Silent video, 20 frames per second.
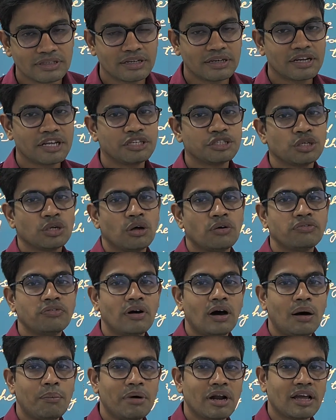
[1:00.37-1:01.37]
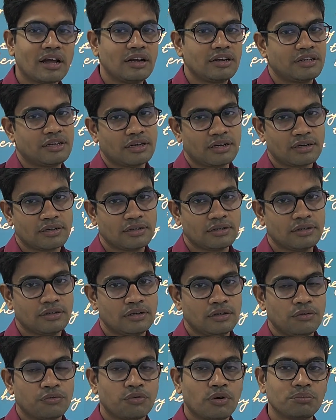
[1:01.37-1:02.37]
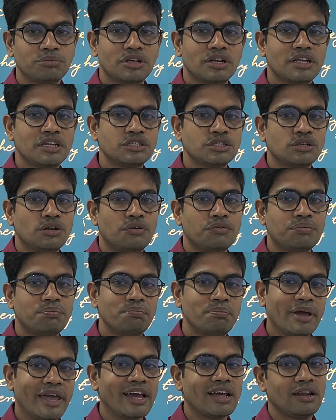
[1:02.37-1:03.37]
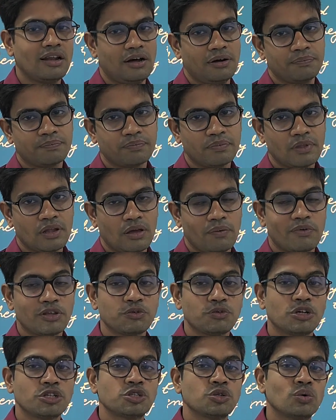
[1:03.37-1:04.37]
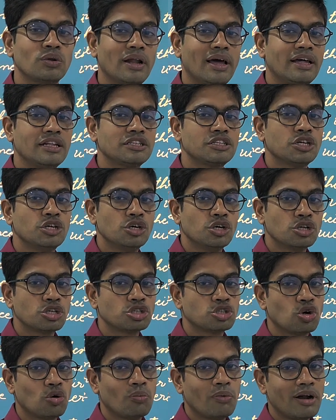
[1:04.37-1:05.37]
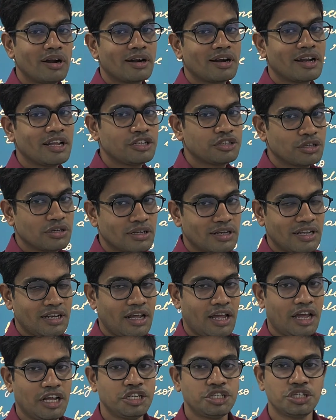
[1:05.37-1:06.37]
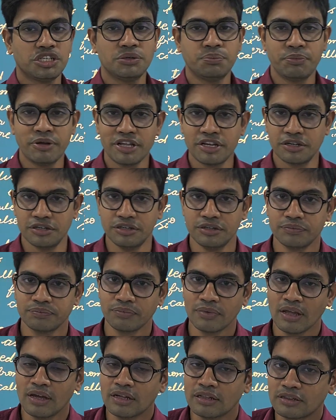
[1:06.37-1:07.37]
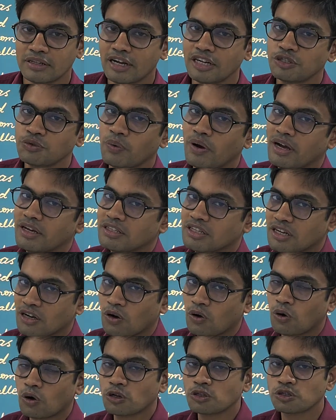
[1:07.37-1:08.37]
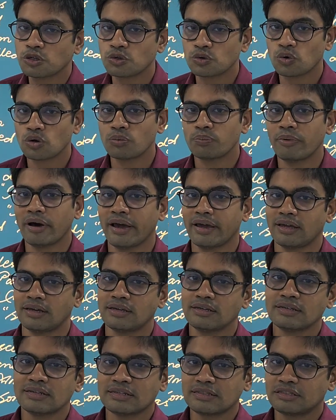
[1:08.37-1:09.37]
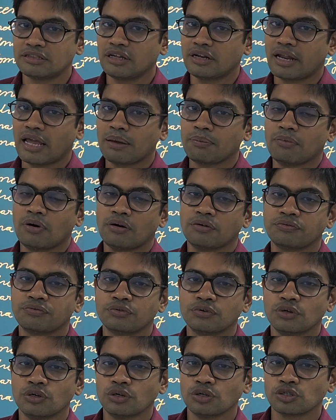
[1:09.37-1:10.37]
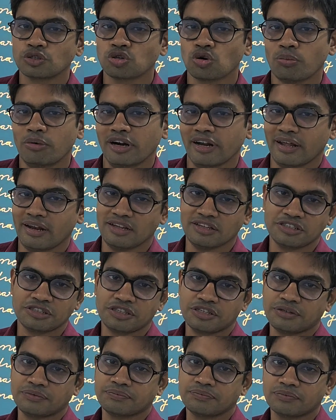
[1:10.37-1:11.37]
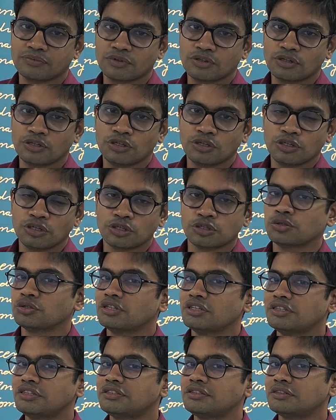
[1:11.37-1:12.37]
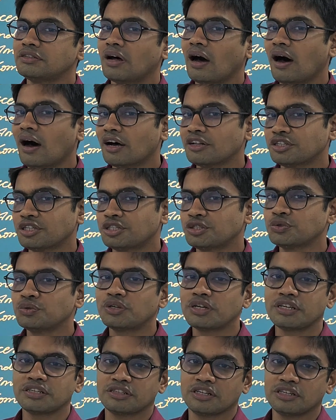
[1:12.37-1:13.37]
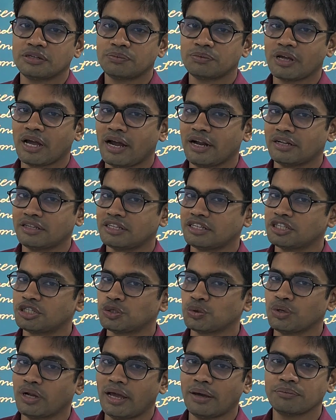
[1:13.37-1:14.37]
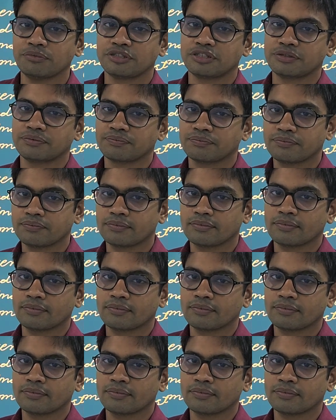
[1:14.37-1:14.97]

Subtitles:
the region of Amarkantak, from the region of Mekla, which was known as Soma region in ancient period, that's why they are also known by the name of Soma dynasty. So these are the two reasons behind these two names.